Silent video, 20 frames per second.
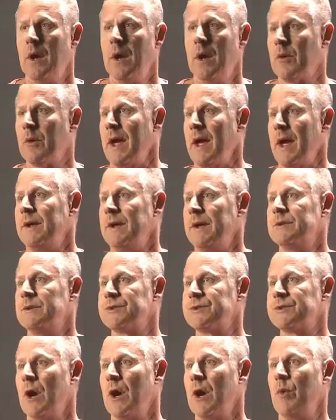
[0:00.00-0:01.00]
Okay,
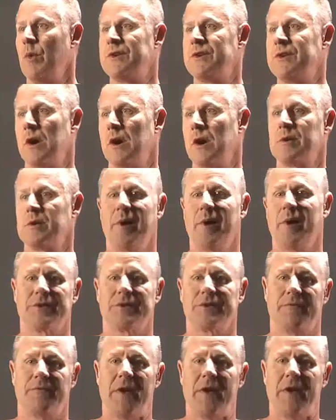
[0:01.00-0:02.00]
so we talked
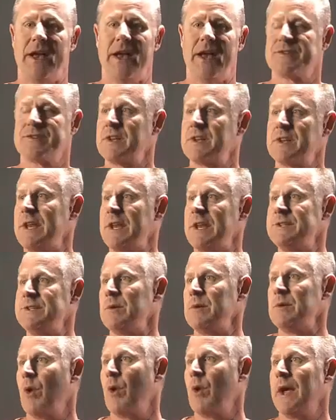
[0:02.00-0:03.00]
about the fast and
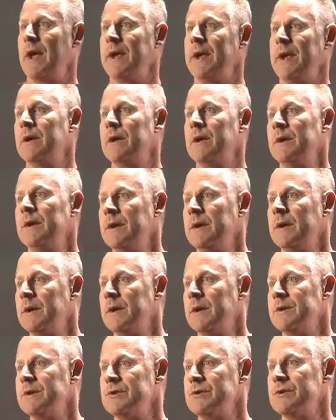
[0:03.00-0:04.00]
easy way
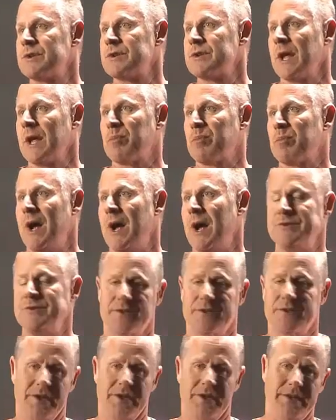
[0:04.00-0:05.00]
to select
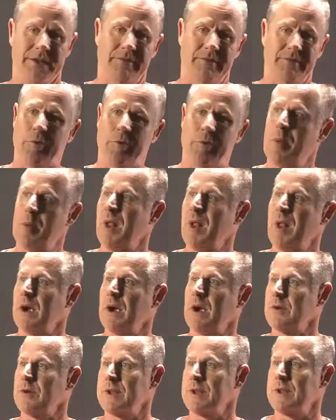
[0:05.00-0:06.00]
projects, and that's a
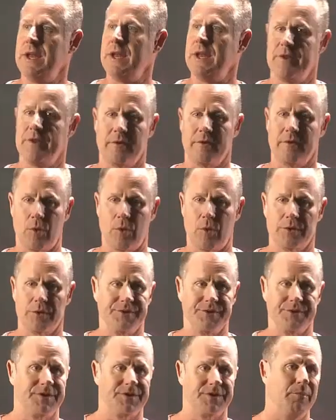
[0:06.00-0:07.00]
4-blocker. The key there, of
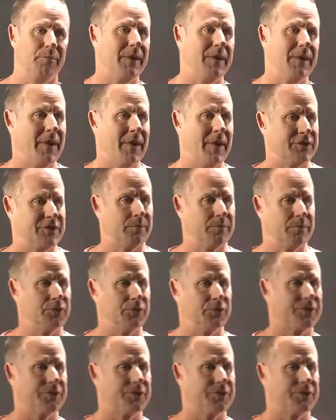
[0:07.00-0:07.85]
course, is to be measurable.